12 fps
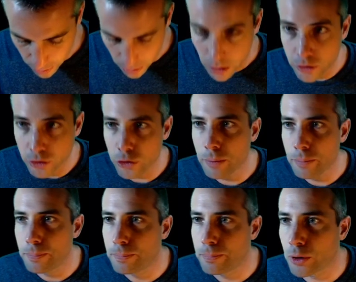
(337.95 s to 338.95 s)
Another
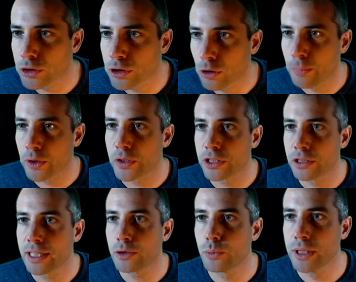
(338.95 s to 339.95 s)
important operation
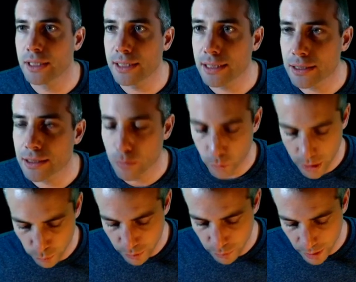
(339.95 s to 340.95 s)
that we need
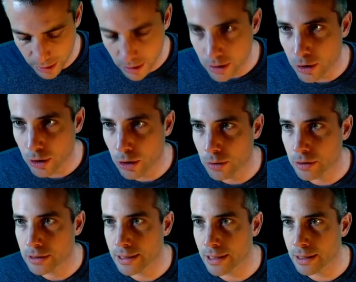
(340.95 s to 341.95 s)
when we will
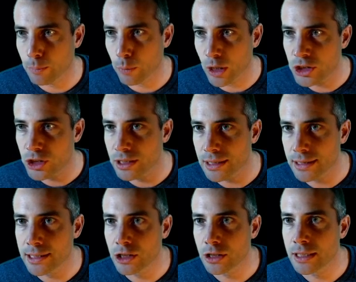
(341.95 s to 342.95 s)
take branching
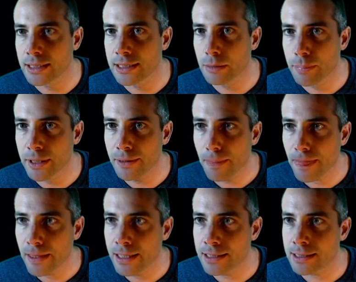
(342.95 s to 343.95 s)
decision in
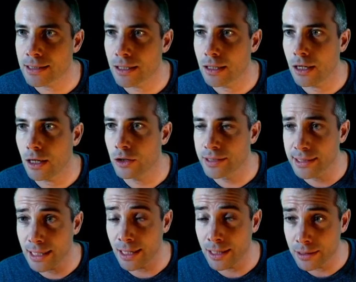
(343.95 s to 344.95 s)
CP is
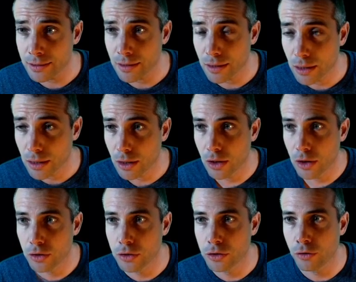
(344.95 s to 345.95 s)
assign
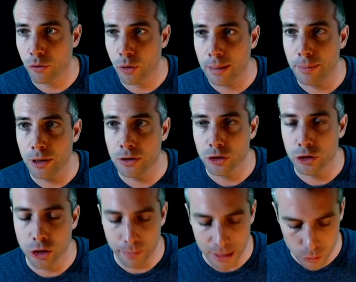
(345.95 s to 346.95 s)
the variable, the
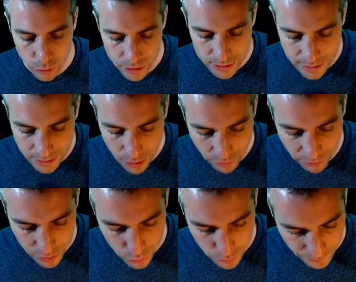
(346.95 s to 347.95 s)
domain, to a single
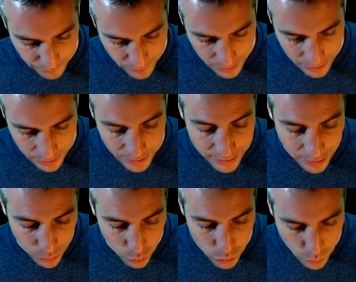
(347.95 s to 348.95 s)
value. And I
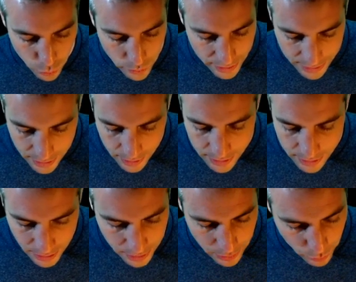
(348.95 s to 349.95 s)
can also do that
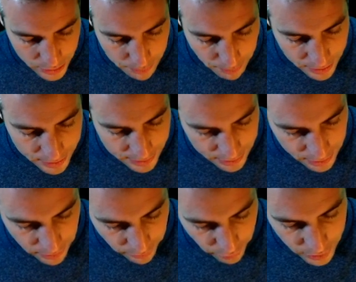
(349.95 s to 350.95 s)
easily with sparse
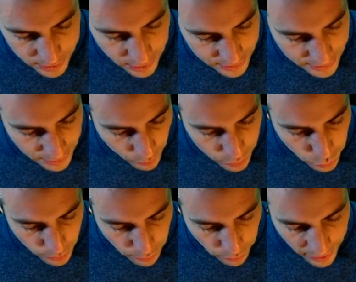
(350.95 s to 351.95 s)
sets. For instance, I want
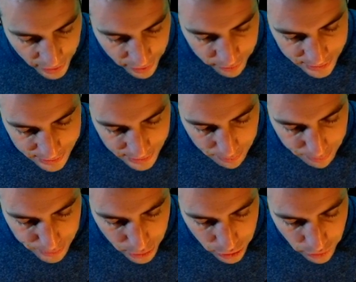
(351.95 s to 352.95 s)
to remove everything
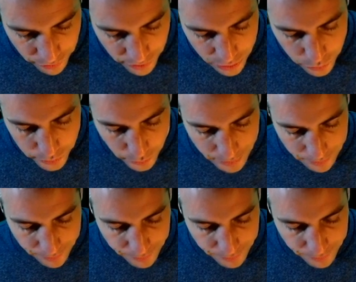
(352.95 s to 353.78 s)
but the value 3.